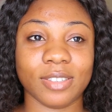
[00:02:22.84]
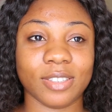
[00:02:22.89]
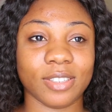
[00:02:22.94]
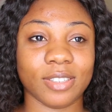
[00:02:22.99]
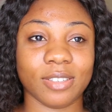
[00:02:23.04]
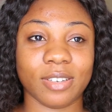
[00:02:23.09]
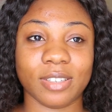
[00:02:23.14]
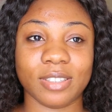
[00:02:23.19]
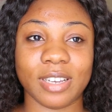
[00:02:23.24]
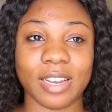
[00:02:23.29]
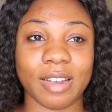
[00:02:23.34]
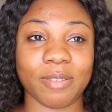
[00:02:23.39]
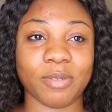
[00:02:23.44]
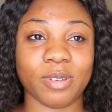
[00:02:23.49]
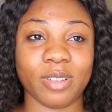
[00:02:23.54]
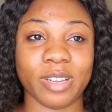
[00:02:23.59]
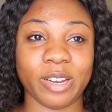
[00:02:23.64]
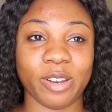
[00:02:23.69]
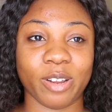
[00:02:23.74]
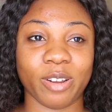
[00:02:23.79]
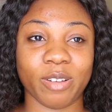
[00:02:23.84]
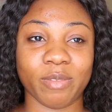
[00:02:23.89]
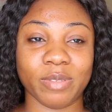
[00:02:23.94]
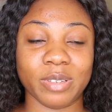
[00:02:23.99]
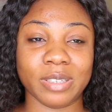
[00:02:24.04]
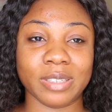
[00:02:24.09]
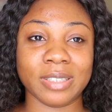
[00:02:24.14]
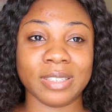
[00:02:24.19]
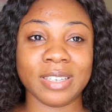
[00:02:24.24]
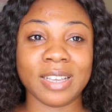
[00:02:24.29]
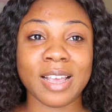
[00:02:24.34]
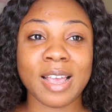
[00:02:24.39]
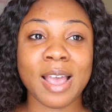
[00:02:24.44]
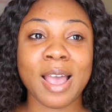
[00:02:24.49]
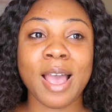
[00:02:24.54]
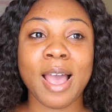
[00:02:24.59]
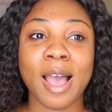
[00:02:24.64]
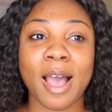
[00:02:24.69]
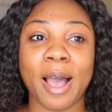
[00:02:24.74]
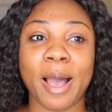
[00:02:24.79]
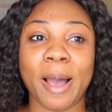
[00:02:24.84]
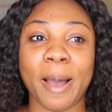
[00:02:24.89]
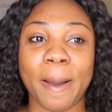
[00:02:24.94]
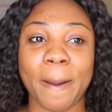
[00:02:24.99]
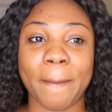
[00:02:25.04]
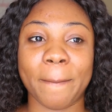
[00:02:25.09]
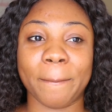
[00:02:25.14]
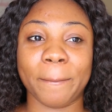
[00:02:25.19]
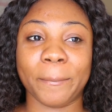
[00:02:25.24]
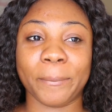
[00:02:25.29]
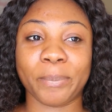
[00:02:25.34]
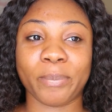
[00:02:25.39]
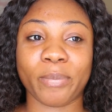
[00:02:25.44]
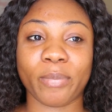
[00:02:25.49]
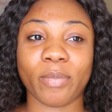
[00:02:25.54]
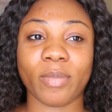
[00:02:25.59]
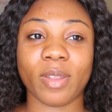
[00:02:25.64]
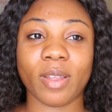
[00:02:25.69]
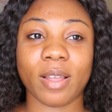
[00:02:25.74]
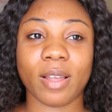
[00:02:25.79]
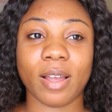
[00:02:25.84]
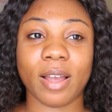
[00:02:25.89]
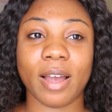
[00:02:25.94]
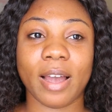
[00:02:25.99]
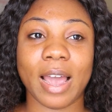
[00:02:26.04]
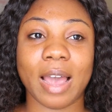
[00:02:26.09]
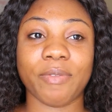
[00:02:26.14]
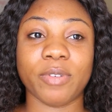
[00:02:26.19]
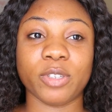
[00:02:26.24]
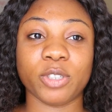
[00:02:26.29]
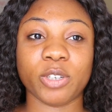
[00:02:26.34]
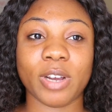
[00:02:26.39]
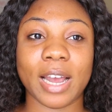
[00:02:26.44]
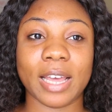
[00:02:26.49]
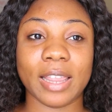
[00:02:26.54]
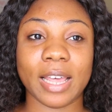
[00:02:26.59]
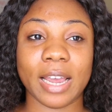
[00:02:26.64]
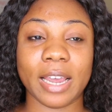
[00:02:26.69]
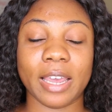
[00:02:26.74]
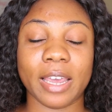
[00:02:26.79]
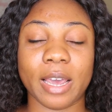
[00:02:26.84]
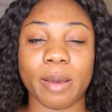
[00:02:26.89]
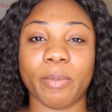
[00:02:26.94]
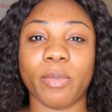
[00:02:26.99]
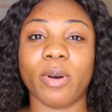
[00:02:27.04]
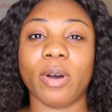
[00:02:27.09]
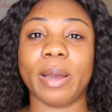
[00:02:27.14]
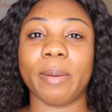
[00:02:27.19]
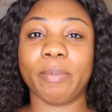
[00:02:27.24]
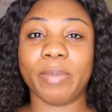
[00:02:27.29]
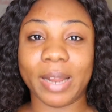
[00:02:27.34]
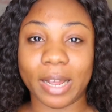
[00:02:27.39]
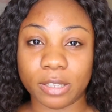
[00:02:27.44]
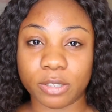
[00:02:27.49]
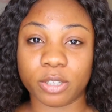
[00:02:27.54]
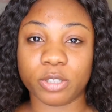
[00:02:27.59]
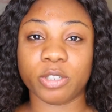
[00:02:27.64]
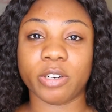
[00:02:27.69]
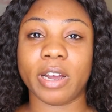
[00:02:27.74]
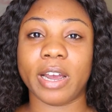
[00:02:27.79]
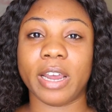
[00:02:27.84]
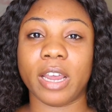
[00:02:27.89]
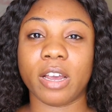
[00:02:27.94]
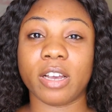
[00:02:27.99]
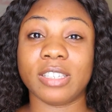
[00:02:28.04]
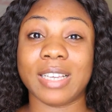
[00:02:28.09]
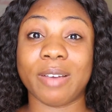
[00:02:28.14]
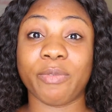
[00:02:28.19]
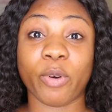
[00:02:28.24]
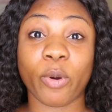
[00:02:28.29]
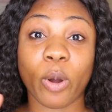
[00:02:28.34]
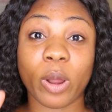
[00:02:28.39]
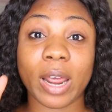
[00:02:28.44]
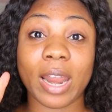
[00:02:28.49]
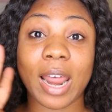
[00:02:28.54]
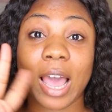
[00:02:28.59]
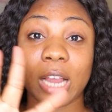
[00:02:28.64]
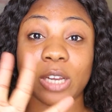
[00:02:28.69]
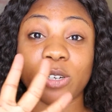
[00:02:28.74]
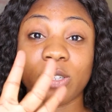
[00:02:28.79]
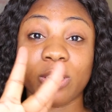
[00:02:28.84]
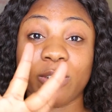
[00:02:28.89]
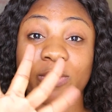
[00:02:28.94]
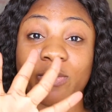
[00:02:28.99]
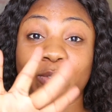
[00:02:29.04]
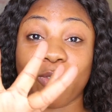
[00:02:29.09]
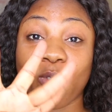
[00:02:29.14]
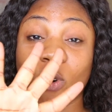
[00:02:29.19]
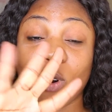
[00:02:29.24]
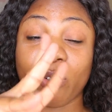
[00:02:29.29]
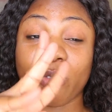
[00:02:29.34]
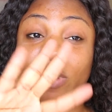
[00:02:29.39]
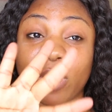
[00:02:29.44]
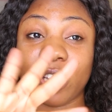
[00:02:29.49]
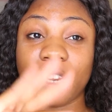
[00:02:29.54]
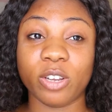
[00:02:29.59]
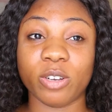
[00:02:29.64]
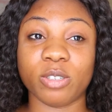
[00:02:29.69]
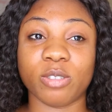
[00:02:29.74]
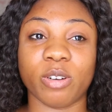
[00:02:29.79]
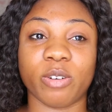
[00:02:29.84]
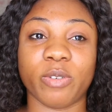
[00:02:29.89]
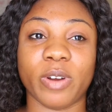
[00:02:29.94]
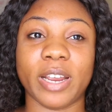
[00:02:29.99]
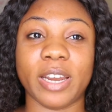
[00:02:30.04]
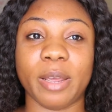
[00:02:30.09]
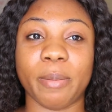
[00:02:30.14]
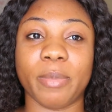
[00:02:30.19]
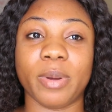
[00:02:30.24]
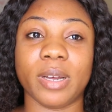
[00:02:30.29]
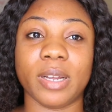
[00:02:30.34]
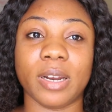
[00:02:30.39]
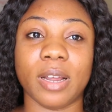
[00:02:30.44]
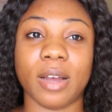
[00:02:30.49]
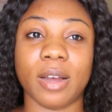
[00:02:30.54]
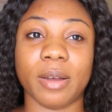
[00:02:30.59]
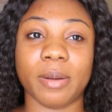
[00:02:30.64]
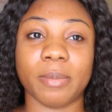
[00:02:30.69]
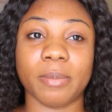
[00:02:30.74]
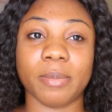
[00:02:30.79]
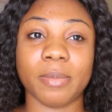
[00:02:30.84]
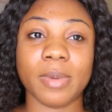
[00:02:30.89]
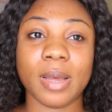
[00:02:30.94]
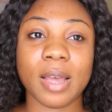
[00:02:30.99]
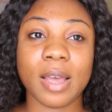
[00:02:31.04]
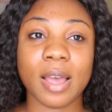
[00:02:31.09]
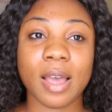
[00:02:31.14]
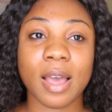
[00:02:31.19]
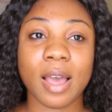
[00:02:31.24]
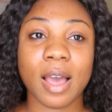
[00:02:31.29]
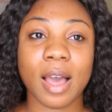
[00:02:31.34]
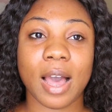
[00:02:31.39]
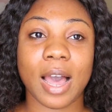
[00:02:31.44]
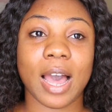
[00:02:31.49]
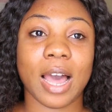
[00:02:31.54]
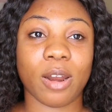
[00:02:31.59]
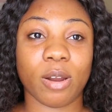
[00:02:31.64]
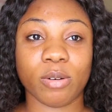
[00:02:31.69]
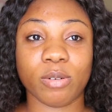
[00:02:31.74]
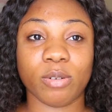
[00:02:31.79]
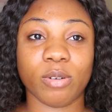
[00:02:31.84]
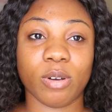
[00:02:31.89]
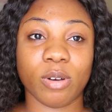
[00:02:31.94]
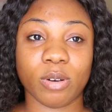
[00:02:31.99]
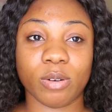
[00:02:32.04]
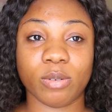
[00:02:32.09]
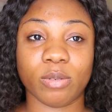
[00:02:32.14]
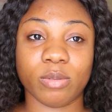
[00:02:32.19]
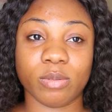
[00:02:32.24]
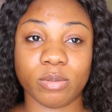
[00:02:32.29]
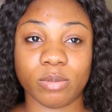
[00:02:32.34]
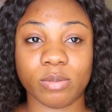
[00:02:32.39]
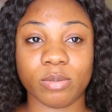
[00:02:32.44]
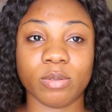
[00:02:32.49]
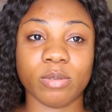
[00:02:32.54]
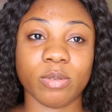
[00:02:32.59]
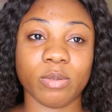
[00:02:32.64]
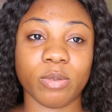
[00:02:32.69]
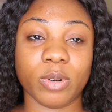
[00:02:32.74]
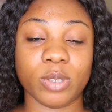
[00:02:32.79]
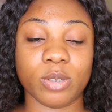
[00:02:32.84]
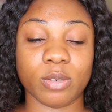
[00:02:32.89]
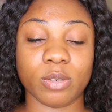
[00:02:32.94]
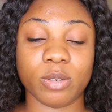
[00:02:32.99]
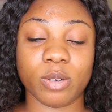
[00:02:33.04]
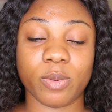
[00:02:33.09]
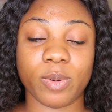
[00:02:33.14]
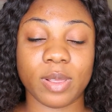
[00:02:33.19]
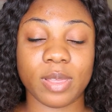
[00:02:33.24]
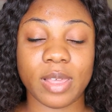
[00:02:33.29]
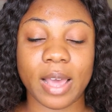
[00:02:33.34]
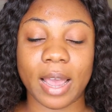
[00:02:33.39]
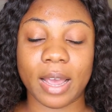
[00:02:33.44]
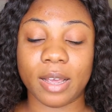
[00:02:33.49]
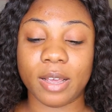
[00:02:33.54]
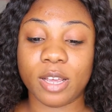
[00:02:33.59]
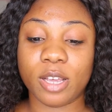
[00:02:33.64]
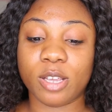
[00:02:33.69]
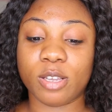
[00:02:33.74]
Jesus, I have to learn all of this. I haven't tried that yet, but I plan to try it because I've recorded actually 4 videos already, but I don't know what to do with that.